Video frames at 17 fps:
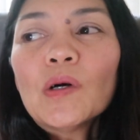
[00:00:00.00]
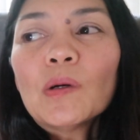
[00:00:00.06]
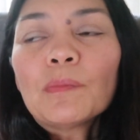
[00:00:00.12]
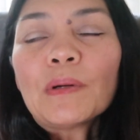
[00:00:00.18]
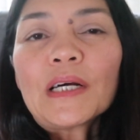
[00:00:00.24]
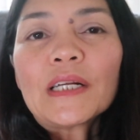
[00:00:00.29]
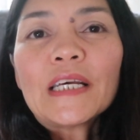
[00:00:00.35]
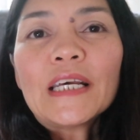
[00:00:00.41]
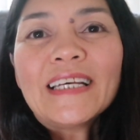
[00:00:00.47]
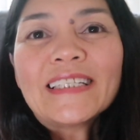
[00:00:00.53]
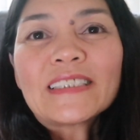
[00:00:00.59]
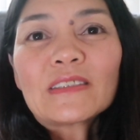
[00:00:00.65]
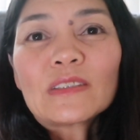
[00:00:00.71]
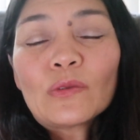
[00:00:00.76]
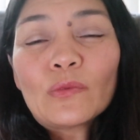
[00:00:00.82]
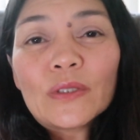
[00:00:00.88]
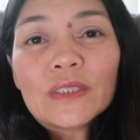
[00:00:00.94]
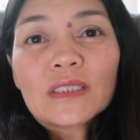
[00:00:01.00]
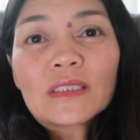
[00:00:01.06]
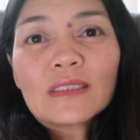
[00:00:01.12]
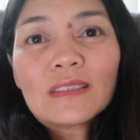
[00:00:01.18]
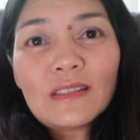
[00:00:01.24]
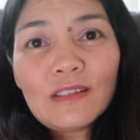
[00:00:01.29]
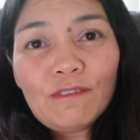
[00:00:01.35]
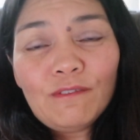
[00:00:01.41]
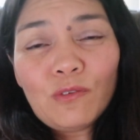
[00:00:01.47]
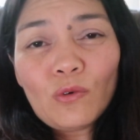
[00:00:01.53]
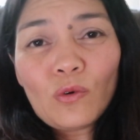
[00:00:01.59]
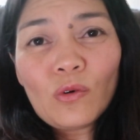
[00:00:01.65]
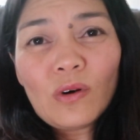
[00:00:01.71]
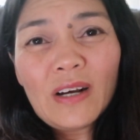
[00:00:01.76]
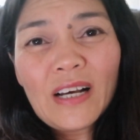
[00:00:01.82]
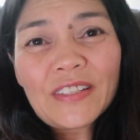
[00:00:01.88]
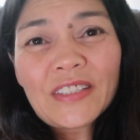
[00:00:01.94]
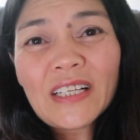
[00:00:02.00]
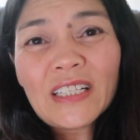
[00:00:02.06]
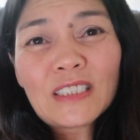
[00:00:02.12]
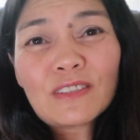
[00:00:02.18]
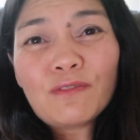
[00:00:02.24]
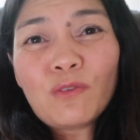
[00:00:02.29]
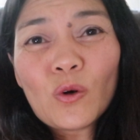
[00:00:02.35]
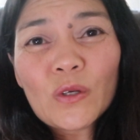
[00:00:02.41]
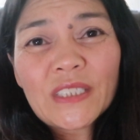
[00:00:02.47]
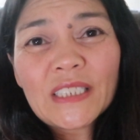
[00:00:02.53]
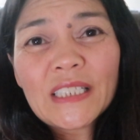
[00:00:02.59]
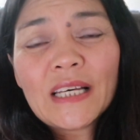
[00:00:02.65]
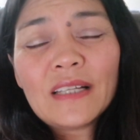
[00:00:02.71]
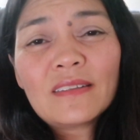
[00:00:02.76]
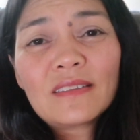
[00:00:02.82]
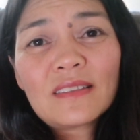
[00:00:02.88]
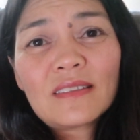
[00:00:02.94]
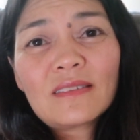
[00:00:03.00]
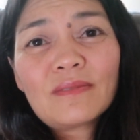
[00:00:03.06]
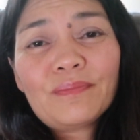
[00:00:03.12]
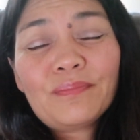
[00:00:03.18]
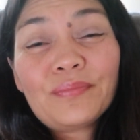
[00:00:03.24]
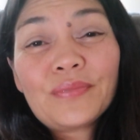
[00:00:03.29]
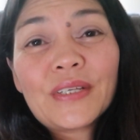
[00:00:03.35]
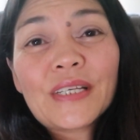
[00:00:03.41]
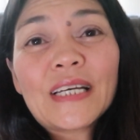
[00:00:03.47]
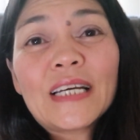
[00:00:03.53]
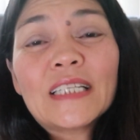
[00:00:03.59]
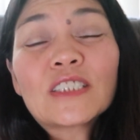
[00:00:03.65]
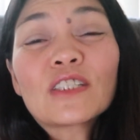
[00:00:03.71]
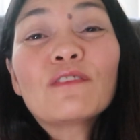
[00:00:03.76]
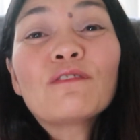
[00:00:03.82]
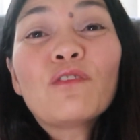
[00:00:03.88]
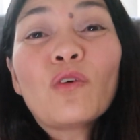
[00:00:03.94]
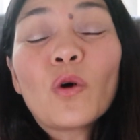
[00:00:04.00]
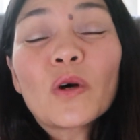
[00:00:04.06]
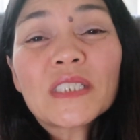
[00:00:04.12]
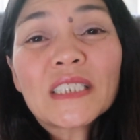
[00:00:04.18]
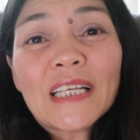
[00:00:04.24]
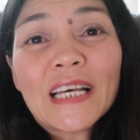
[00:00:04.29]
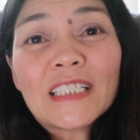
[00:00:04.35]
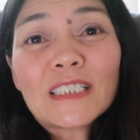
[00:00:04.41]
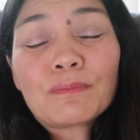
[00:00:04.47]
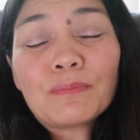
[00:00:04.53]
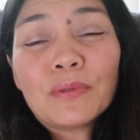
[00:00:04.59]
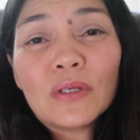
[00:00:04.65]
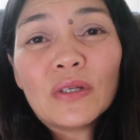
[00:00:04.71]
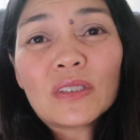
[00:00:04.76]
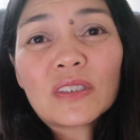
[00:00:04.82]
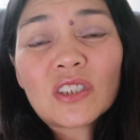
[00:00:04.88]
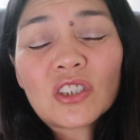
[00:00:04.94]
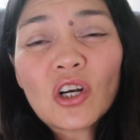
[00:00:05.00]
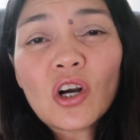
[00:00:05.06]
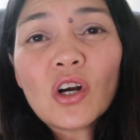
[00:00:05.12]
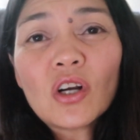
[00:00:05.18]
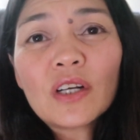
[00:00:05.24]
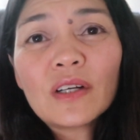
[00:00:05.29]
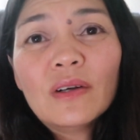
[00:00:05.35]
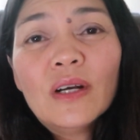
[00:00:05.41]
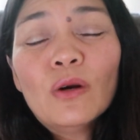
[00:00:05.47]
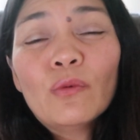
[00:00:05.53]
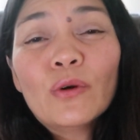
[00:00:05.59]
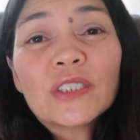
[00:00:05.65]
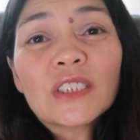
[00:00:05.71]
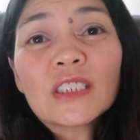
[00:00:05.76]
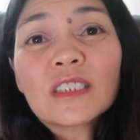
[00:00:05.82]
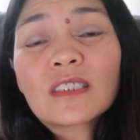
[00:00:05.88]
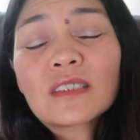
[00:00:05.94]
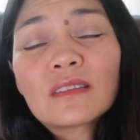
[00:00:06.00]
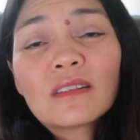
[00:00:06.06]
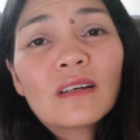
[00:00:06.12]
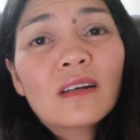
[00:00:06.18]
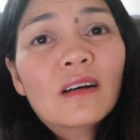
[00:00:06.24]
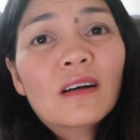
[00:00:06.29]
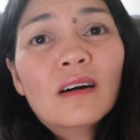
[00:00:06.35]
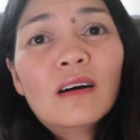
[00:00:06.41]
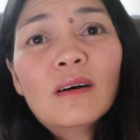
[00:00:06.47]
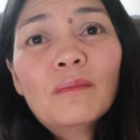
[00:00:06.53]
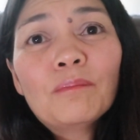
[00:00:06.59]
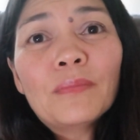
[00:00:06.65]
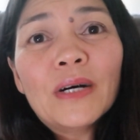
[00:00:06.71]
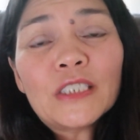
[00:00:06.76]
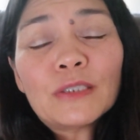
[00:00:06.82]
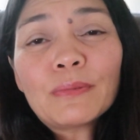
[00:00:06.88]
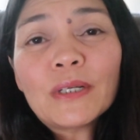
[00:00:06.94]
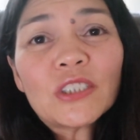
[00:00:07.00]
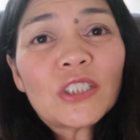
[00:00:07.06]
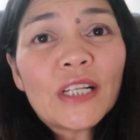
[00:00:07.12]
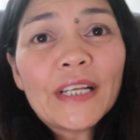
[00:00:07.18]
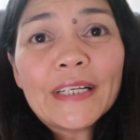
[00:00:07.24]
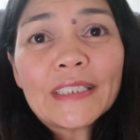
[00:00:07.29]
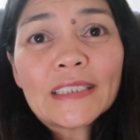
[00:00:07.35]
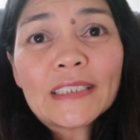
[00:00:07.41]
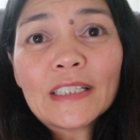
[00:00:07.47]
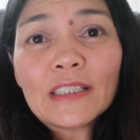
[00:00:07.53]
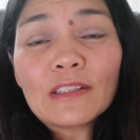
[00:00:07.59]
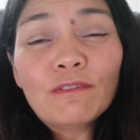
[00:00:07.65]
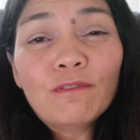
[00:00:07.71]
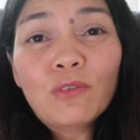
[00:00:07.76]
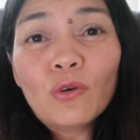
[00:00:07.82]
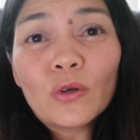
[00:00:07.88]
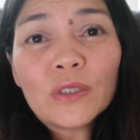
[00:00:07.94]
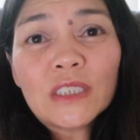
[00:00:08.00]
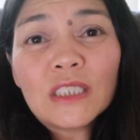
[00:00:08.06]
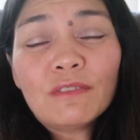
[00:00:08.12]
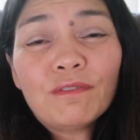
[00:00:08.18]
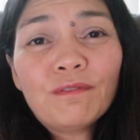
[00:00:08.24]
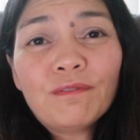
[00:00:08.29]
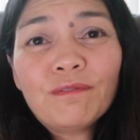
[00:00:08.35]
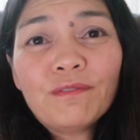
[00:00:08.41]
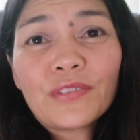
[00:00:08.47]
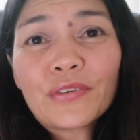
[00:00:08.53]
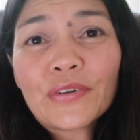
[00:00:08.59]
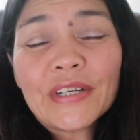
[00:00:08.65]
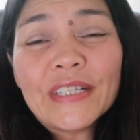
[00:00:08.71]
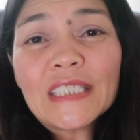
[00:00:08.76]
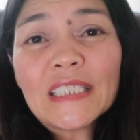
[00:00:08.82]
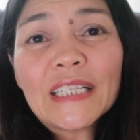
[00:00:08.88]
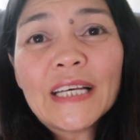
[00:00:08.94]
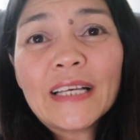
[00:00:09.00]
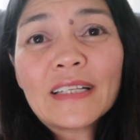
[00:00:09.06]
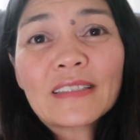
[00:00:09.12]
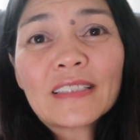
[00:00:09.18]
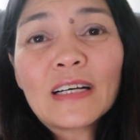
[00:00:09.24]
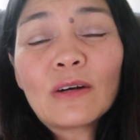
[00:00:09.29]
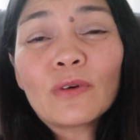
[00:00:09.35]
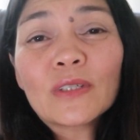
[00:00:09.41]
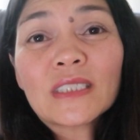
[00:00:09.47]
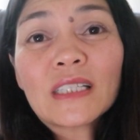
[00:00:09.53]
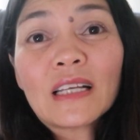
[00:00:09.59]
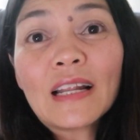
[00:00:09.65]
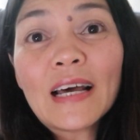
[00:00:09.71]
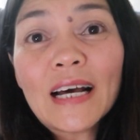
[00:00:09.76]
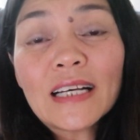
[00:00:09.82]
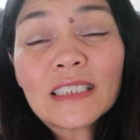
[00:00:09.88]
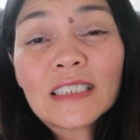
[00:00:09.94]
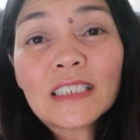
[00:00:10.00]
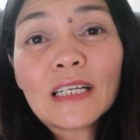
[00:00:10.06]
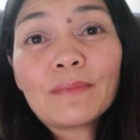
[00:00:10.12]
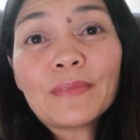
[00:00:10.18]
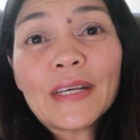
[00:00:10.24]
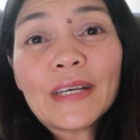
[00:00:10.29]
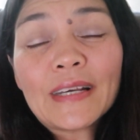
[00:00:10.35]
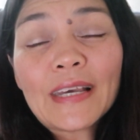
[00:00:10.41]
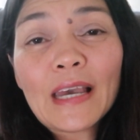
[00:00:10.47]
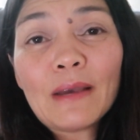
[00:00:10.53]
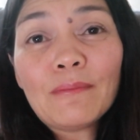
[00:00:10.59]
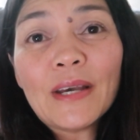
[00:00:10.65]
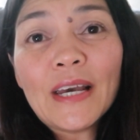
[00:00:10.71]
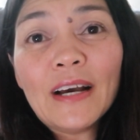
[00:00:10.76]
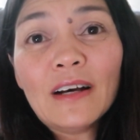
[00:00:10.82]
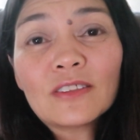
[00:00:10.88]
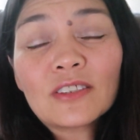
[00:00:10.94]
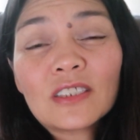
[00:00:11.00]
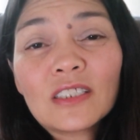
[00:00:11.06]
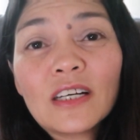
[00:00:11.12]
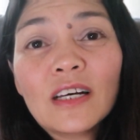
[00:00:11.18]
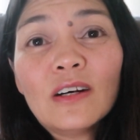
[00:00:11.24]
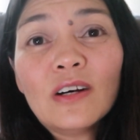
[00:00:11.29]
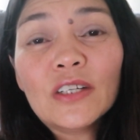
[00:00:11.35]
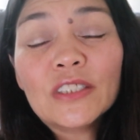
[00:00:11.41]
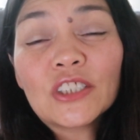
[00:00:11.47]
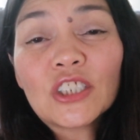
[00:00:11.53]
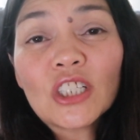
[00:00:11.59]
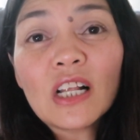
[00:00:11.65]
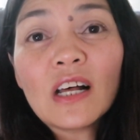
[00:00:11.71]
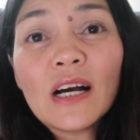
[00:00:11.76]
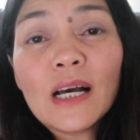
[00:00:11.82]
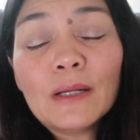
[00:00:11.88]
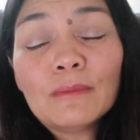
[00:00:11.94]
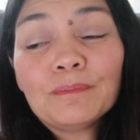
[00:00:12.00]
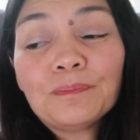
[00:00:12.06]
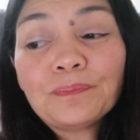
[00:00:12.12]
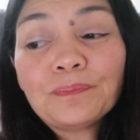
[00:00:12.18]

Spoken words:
But it was I think it's 4 cents. Okay, so 4 cents per stock, which is much, much less than the 40 3 cents. That was the last time that came out, yeah, in July.